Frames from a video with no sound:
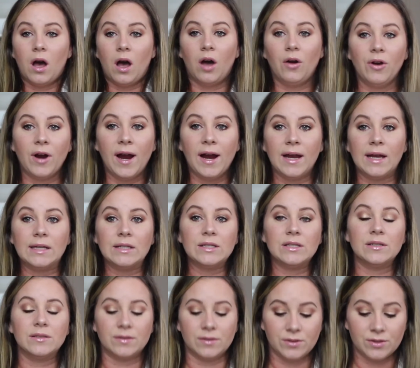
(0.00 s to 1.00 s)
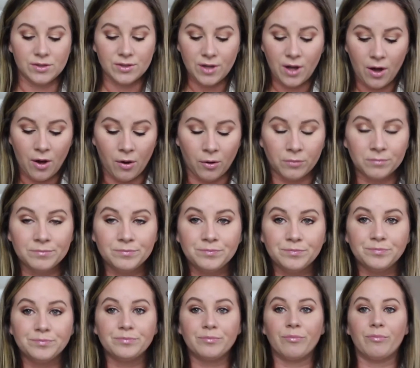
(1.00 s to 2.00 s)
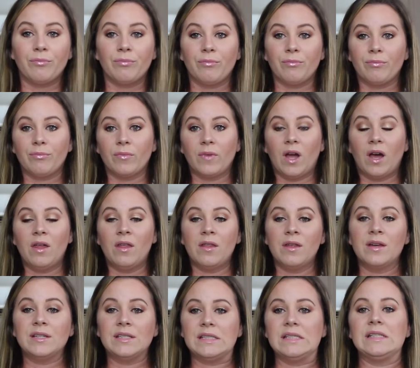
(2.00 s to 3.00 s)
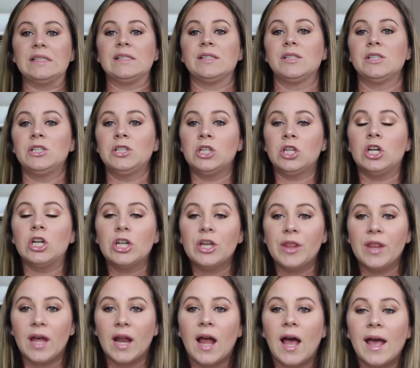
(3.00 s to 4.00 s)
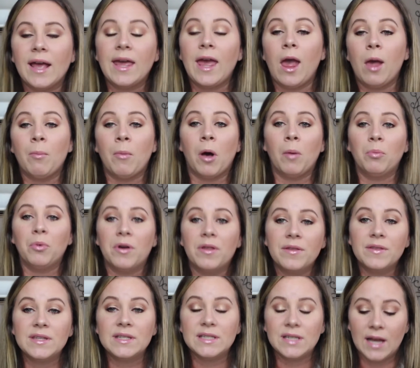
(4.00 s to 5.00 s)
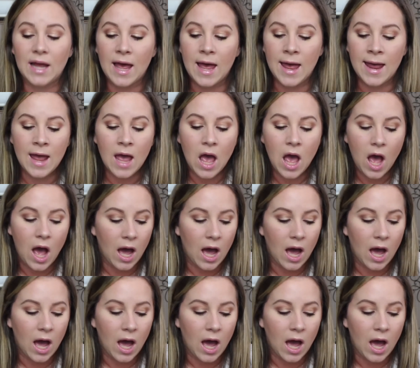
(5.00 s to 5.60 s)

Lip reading: Alright, so this is the look that I came up with today.